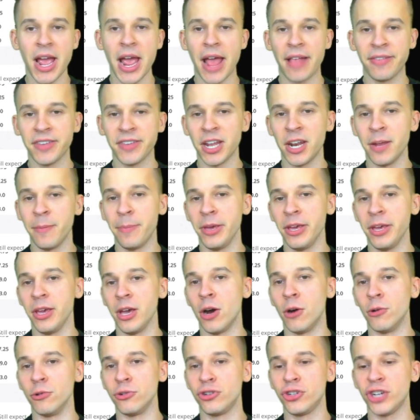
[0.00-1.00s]
It's going to be
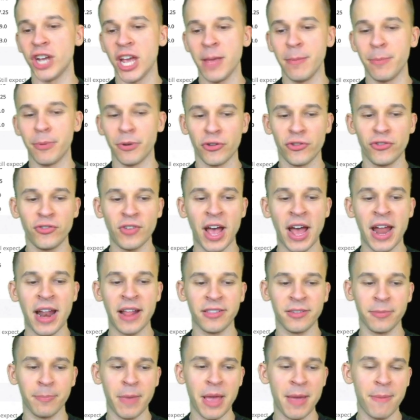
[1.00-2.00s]
O'Shea Brissett.
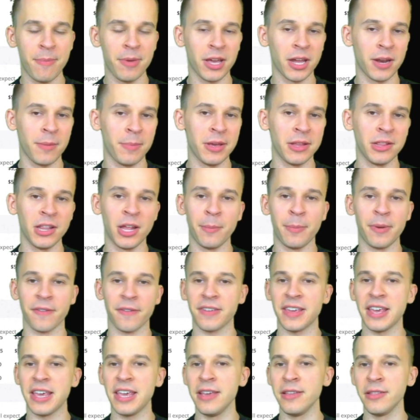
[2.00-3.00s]
It's maybe going to be a little bit
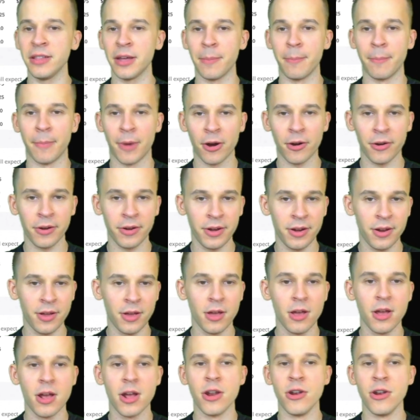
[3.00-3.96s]
of Keelan Martin.